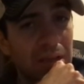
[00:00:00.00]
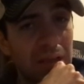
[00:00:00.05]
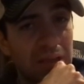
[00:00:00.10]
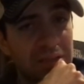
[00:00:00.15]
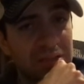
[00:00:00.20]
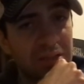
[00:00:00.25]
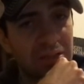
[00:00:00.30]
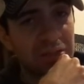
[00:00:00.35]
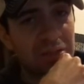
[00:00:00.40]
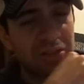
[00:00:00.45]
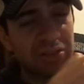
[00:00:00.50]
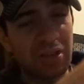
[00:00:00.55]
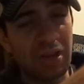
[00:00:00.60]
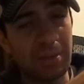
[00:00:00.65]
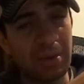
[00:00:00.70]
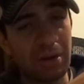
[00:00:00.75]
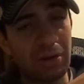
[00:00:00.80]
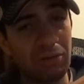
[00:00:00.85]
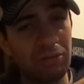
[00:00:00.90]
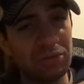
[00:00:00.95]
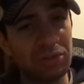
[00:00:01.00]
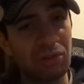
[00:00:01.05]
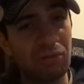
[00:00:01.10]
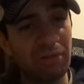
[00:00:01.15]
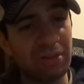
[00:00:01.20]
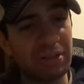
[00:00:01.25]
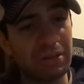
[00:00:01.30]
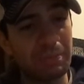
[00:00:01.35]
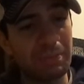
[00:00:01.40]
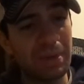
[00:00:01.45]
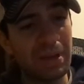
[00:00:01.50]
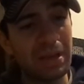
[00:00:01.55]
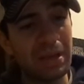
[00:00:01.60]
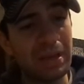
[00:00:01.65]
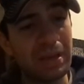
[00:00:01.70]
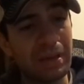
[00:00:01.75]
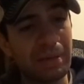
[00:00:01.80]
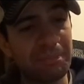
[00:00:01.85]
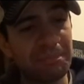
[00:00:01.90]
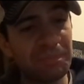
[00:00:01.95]
determine who's going to
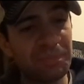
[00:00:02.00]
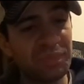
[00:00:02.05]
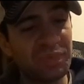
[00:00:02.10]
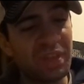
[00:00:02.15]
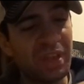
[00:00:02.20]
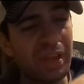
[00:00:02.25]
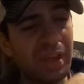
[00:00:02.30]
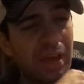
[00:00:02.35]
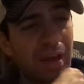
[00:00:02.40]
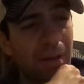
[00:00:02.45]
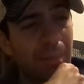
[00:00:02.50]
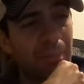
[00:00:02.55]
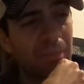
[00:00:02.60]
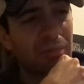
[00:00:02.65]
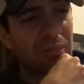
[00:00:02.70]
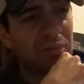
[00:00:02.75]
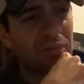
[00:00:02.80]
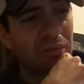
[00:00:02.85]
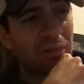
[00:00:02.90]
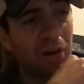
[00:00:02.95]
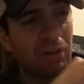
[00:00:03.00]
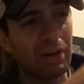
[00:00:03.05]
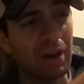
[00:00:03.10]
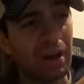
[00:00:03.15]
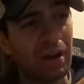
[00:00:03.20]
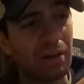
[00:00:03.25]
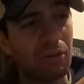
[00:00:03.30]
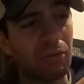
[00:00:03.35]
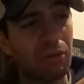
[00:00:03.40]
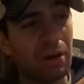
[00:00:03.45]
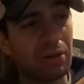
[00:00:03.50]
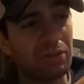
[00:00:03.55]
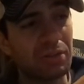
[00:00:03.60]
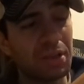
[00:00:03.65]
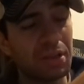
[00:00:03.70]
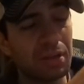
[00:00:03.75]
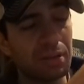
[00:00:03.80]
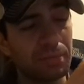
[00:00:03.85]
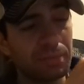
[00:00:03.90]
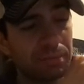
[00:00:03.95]
be the quote
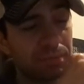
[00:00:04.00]
unquote